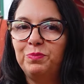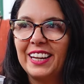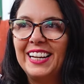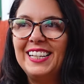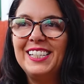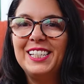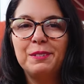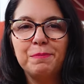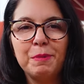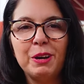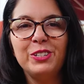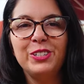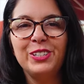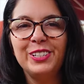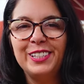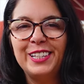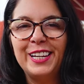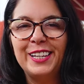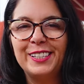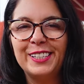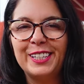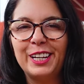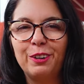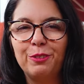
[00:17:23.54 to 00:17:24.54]
It smells and
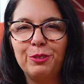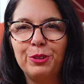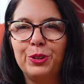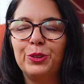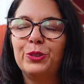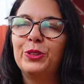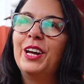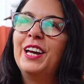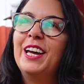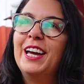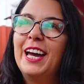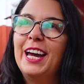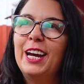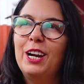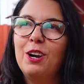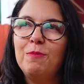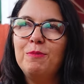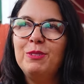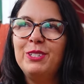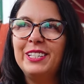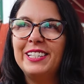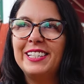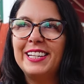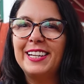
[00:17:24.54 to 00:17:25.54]
tastes like fruit. It
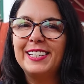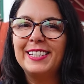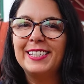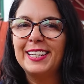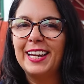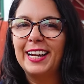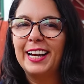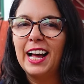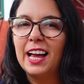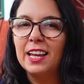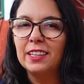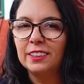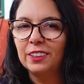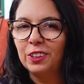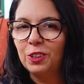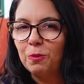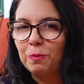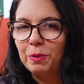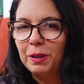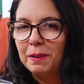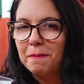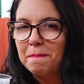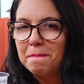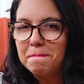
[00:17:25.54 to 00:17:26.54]
almost tastes like a little
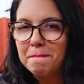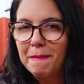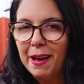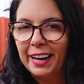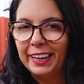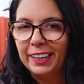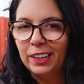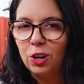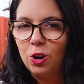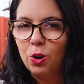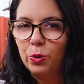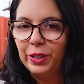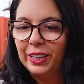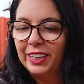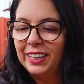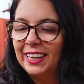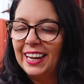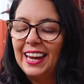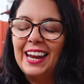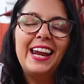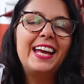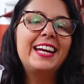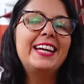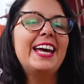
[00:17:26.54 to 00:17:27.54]
bit mango-y,
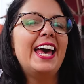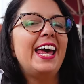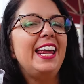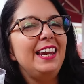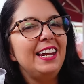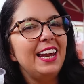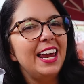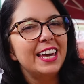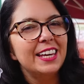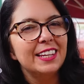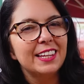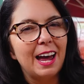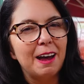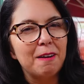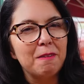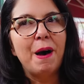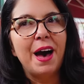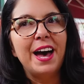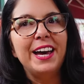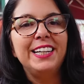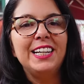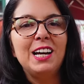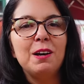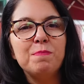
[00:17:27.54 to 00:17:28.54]
and again, like that
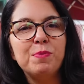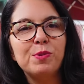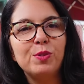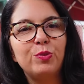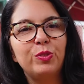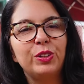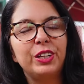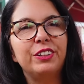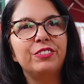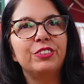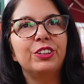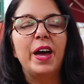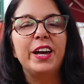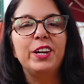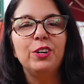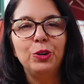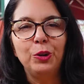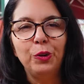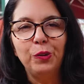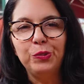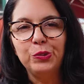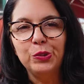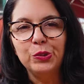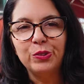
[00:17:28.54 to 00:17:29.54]
pineapple flavor. I don't
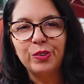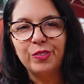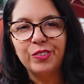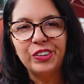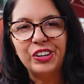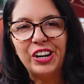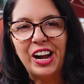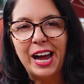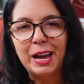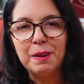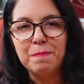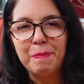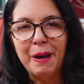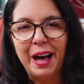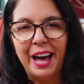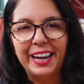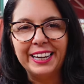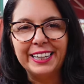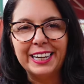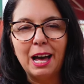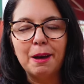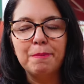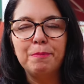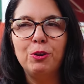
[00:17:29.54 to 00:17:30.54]
know if you've ever had
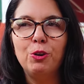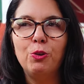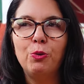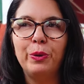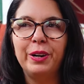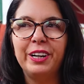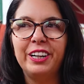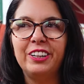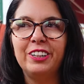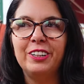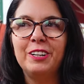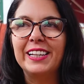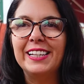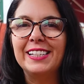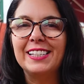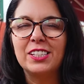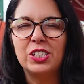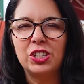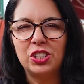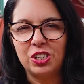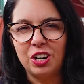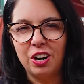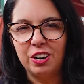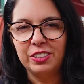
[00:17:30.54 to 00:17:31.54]
pineapple where it
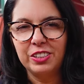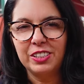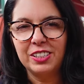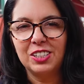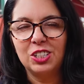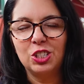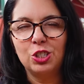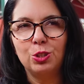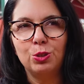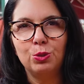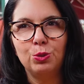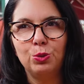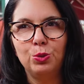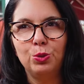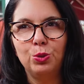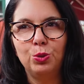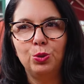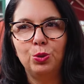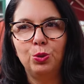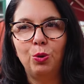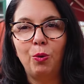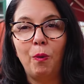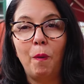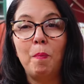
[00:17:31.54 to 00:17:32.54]
starts
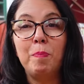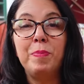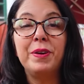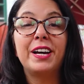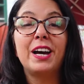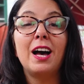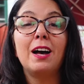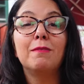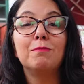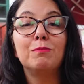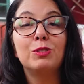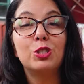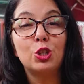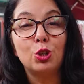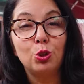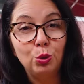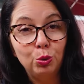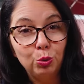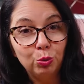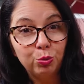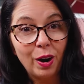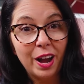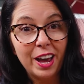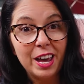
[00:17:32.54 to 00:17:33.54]
to become
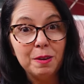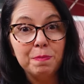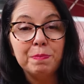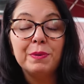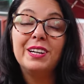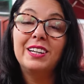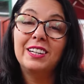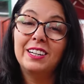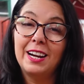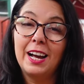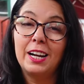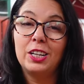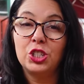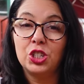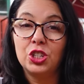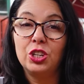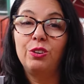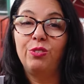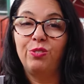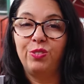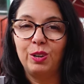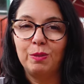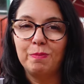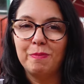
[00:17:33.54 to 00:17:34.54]
too ripe and it actually
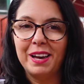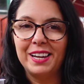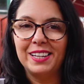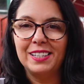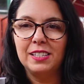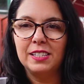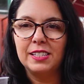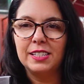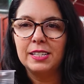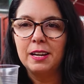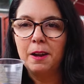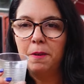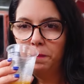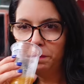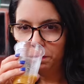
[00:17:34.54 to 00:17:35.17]
ferments.